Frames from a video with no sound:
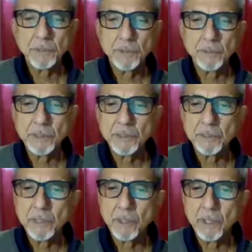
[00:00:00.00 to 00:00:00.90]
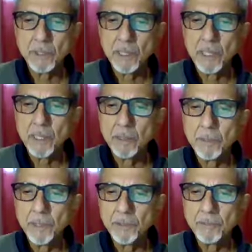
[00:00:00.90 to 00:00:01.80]
gives the reason because
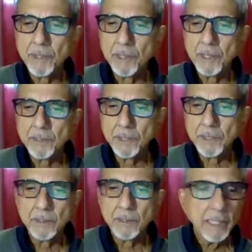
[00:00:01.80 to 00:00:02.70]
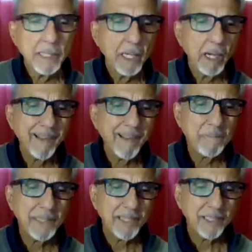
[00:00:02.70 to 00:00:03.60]
Aham eva adihi. I
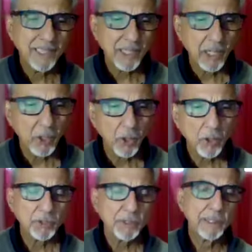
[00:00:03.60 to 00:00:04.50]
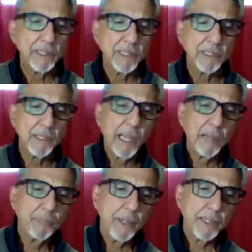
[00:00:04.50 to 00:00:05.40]
am their cause, they are the
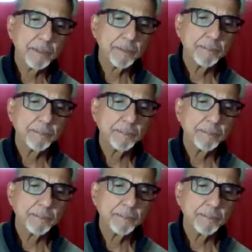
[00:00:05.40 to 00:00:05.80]
effect.